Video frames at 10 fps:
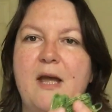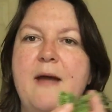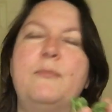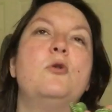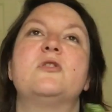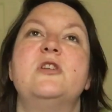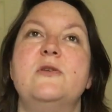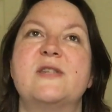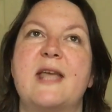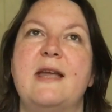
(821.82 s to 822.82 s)
bought
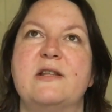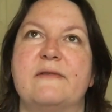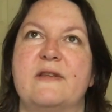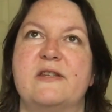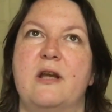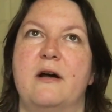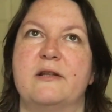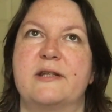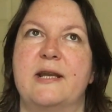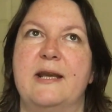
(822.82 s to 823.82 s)
2 skeins of this yarn
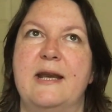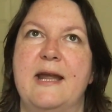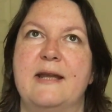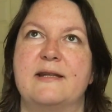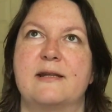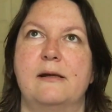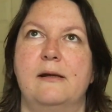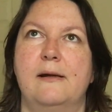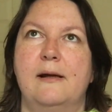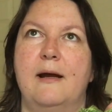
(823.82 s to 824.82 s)
to knit.
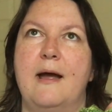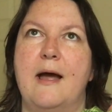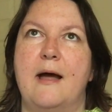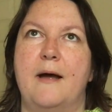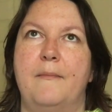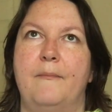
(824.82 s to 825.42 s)
I